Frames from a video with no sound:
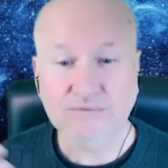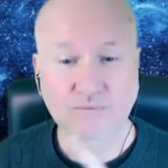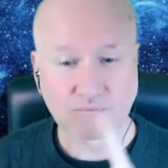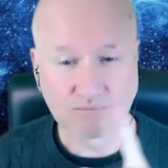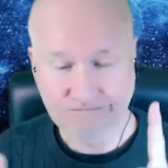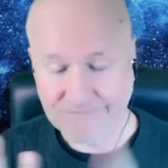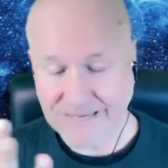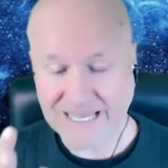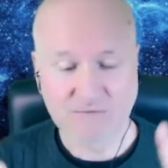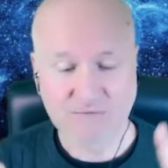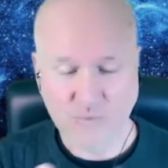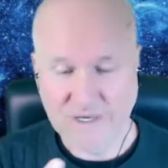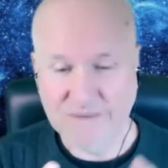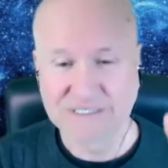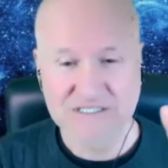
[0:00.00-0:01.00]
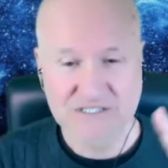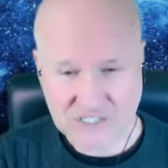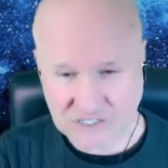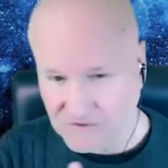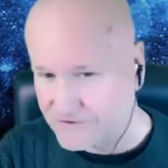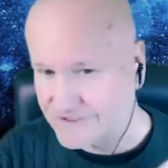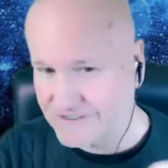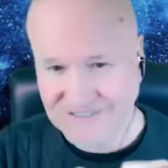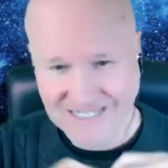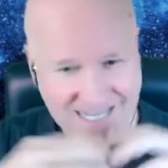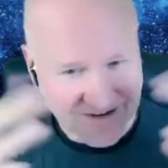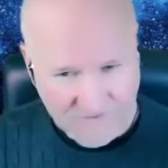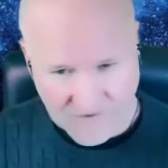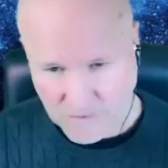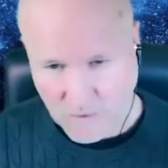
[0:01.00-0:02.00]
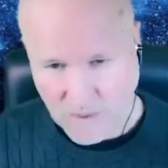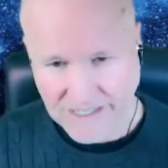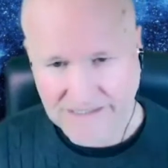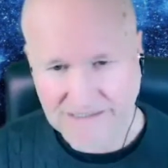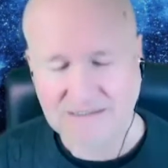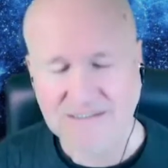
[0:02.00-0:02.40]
men, women, children, everyone.